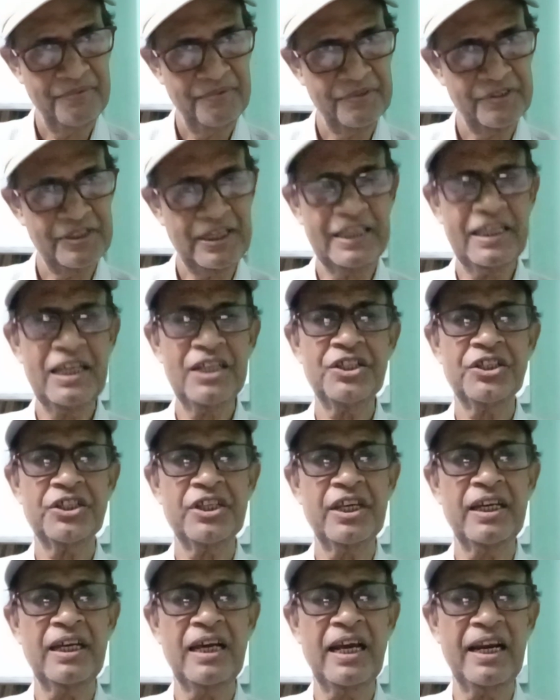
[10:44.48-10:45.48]

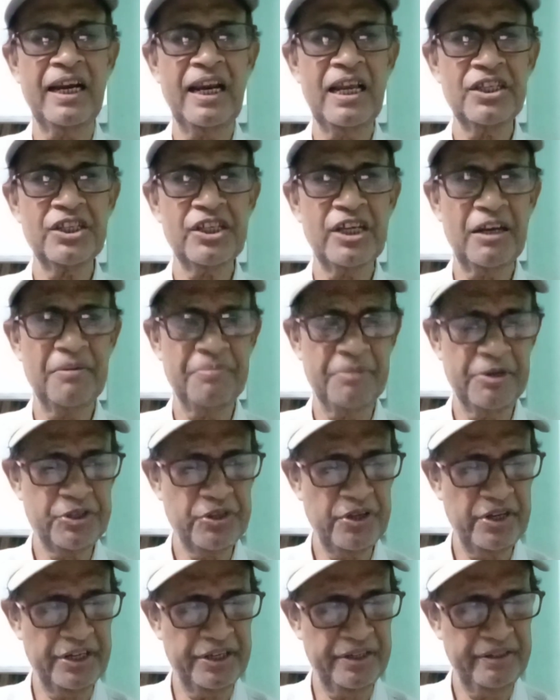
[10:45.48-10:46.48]
suggesting a relation
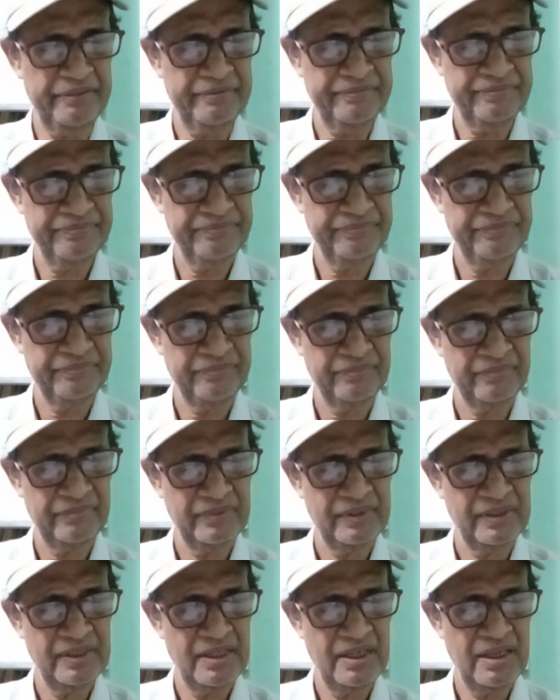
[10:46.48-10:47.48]
between
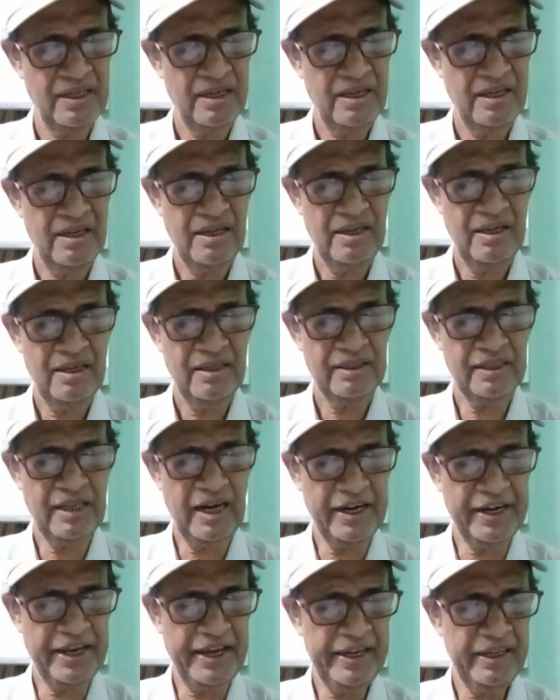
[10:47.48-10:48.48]

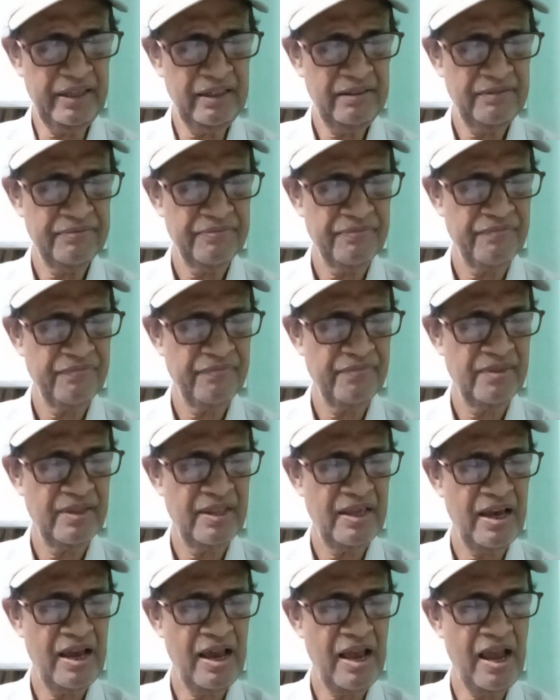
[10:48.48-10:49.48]
the day
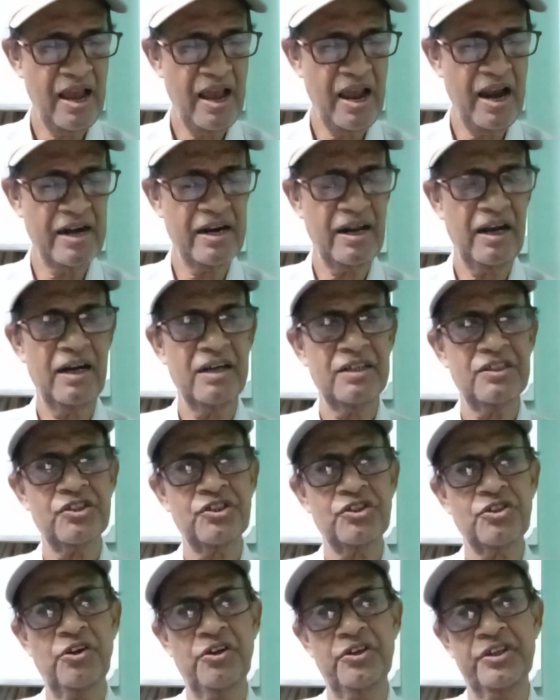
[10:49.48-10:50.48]
and
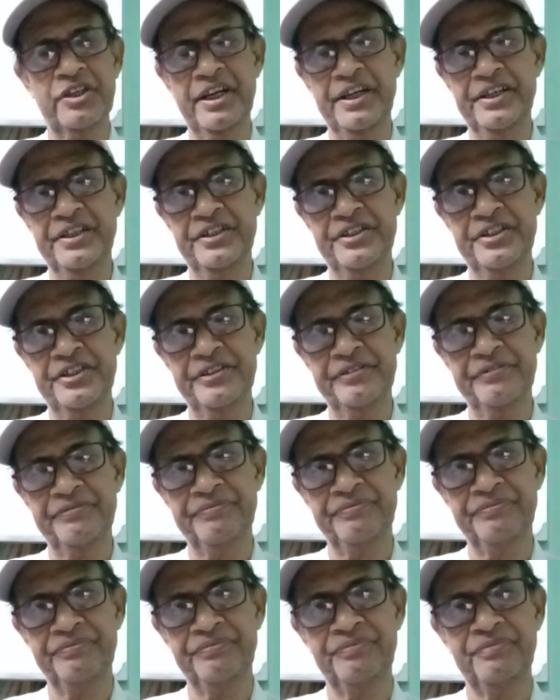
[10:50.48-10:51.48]
heart's content.
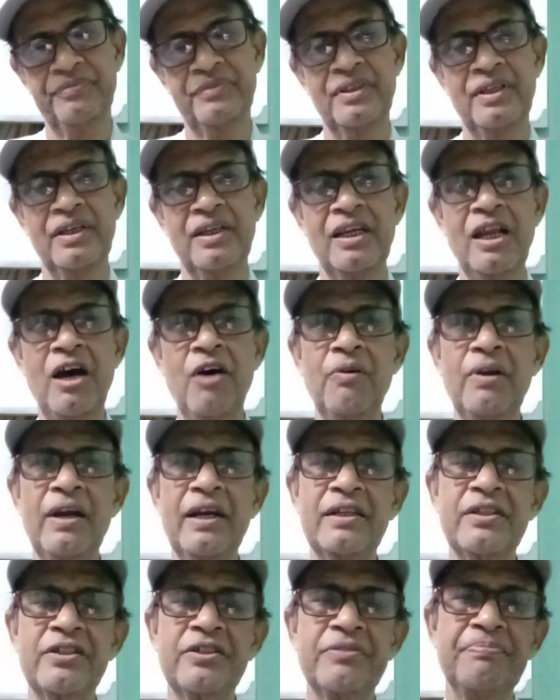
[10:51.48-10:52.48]
Now,
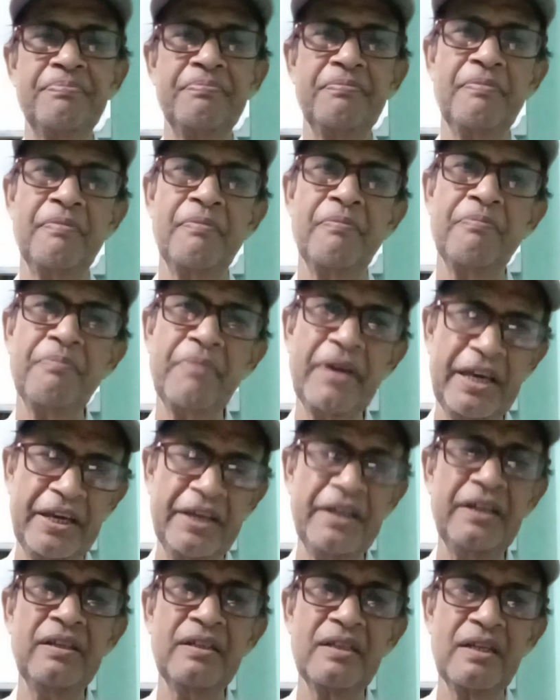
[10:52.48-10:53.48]
let
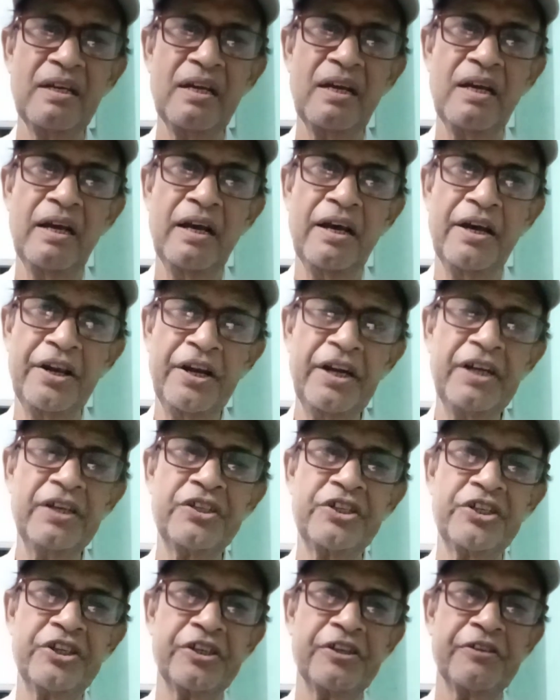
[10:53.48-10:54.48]
me
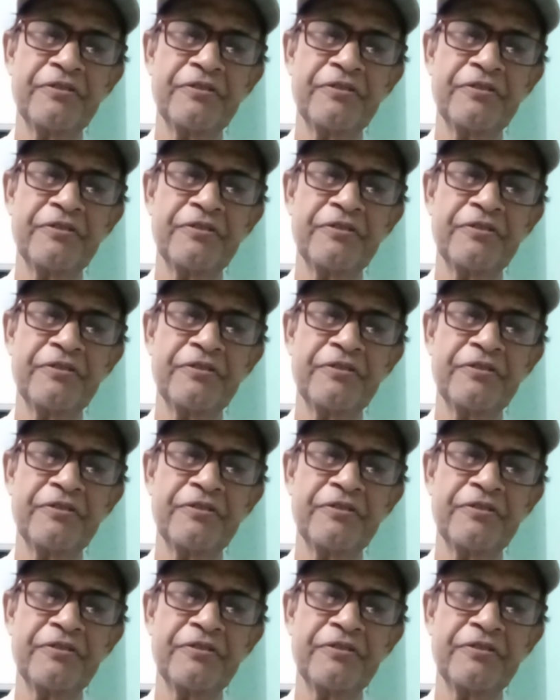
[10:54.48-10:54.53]
read